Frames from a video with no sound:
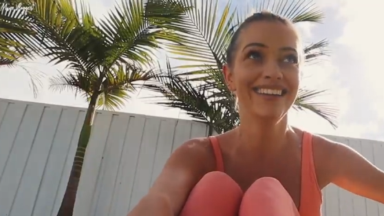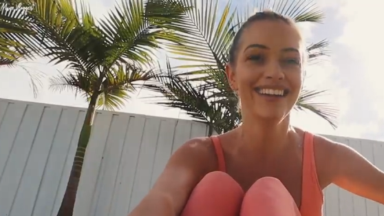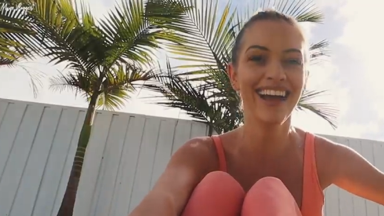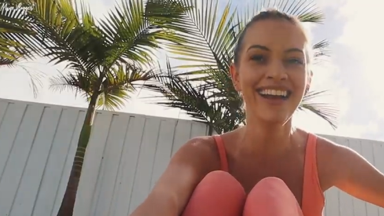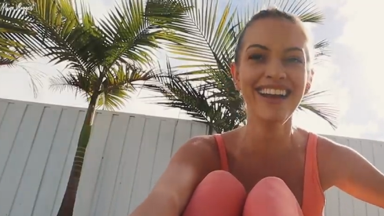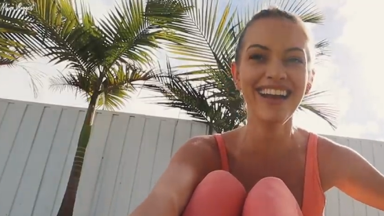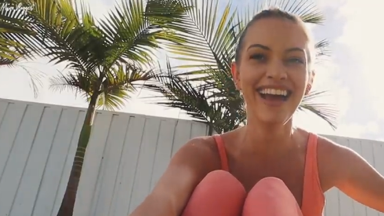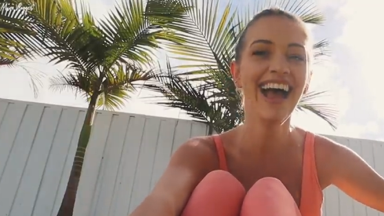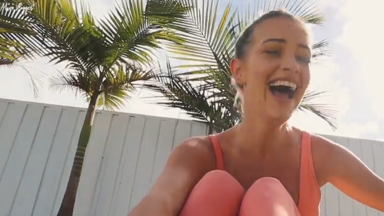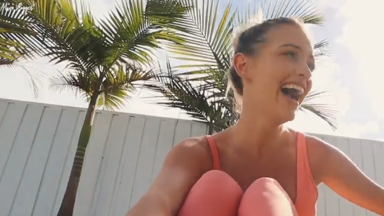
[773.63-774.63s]
And
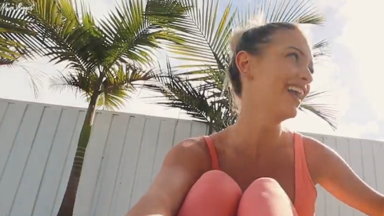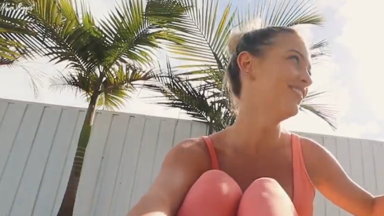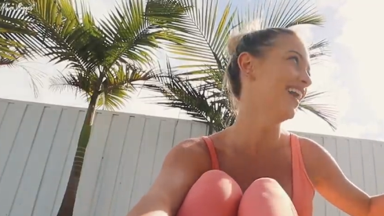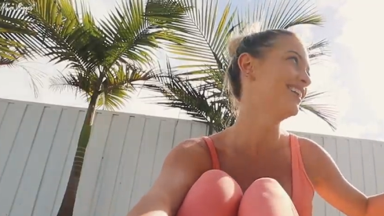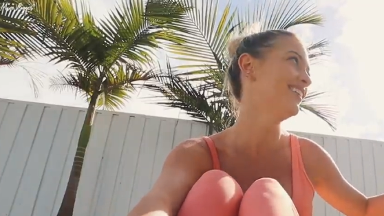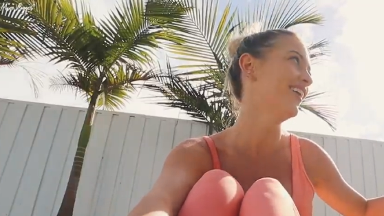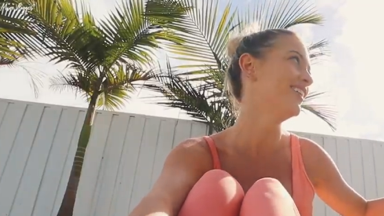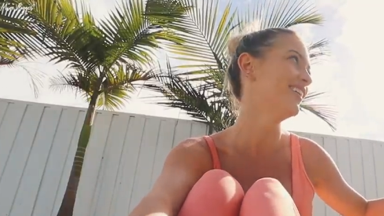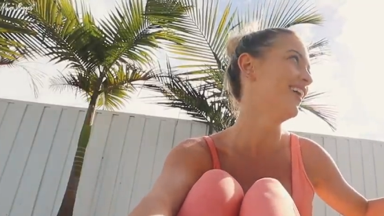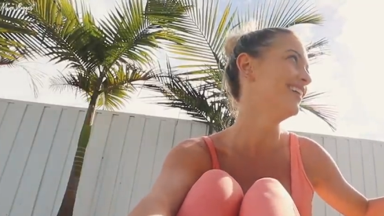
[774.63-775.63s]
I'm like, no,
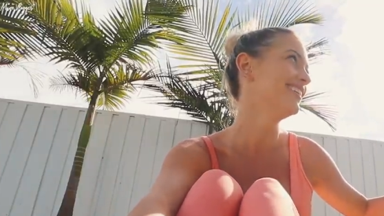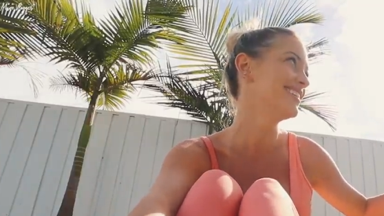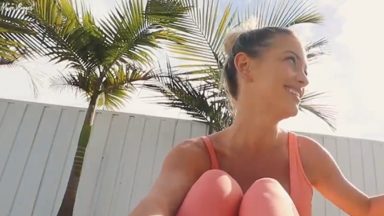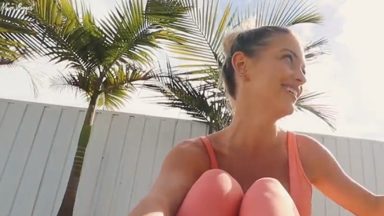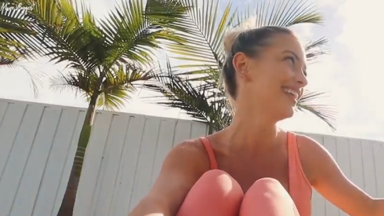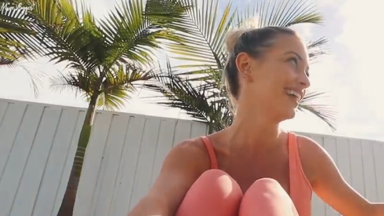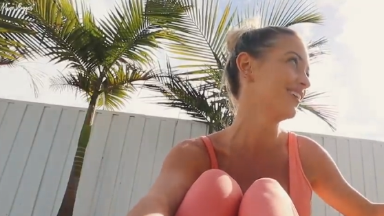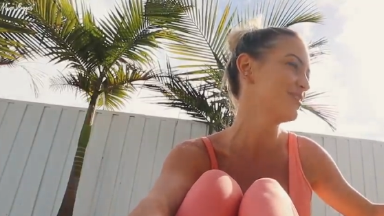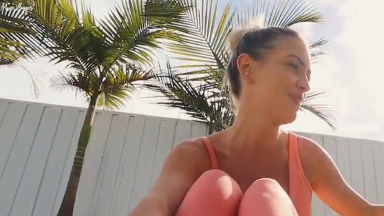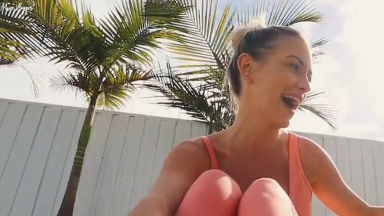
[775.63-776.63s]
you're not, you're still laying
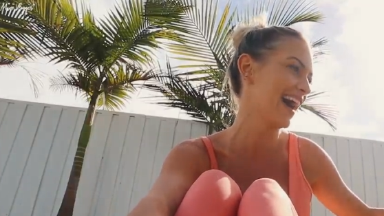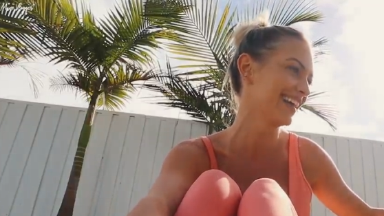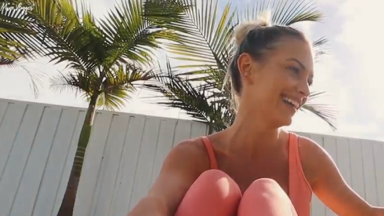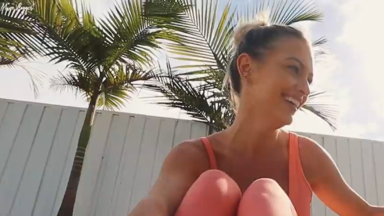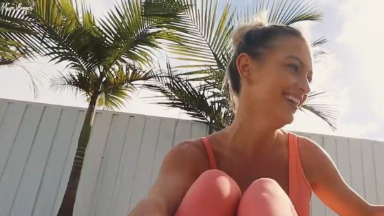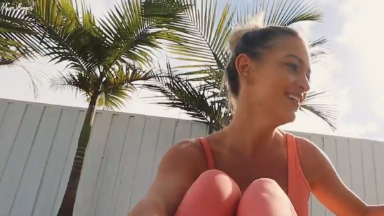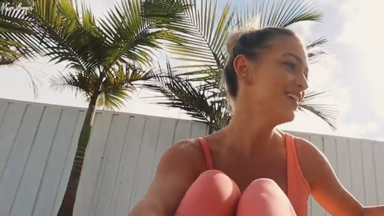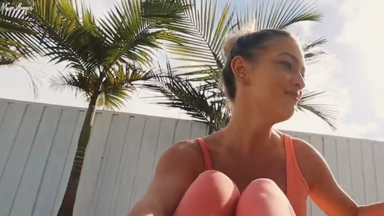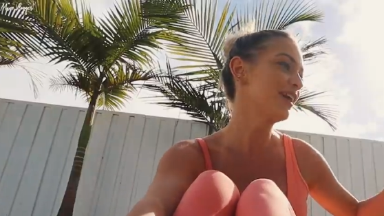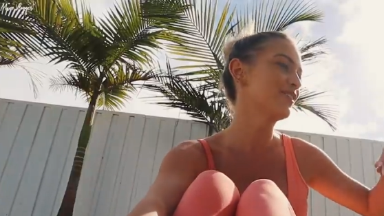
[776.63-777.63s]
on your back,
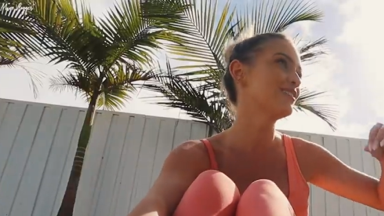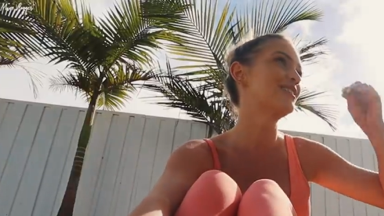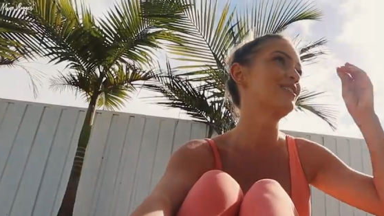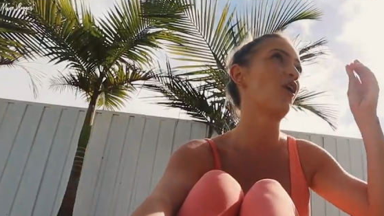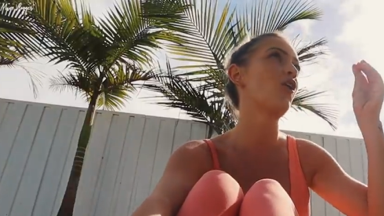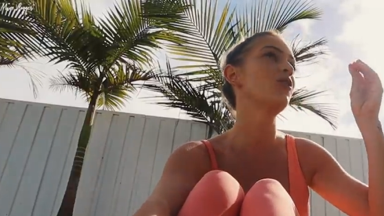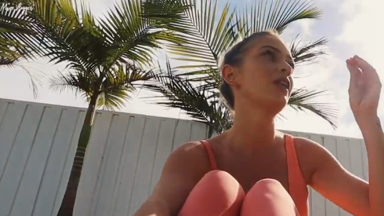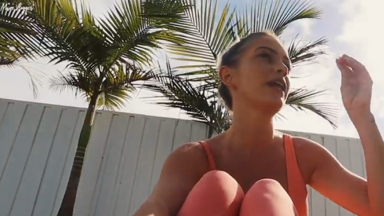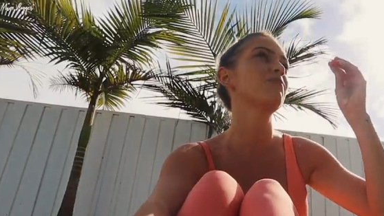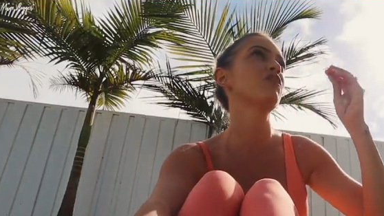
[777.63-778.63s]
but you're so
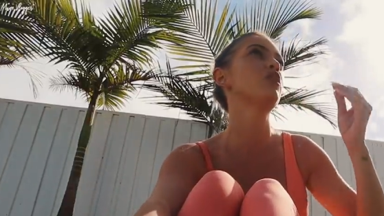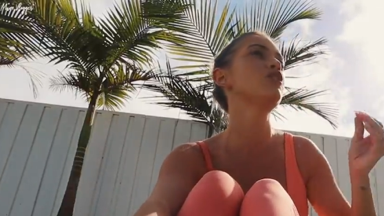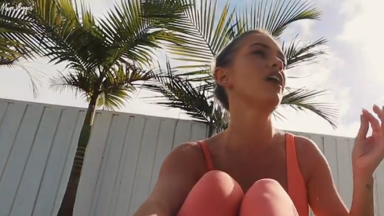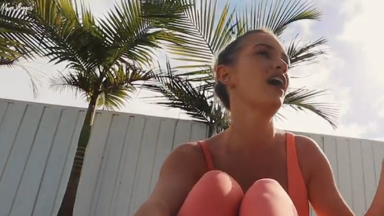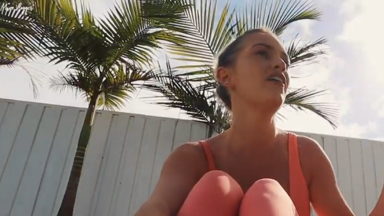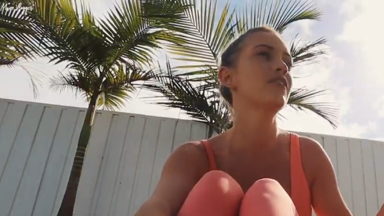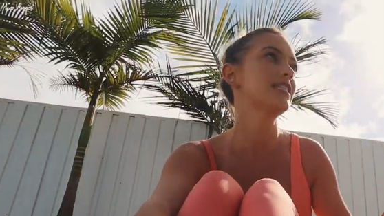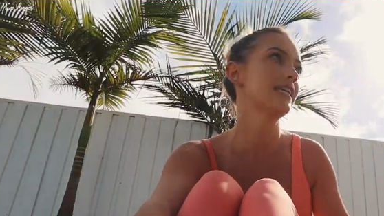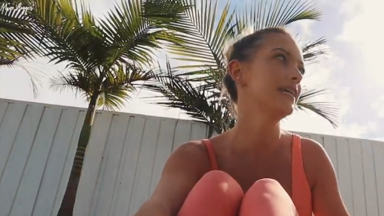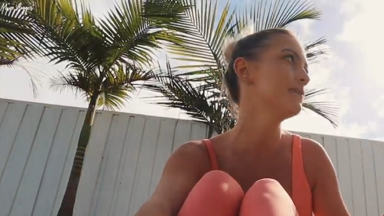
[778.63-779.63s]
like, because you're half
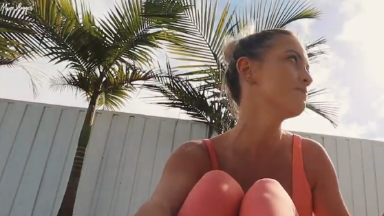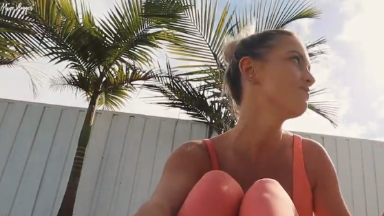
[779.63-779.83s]
asleep.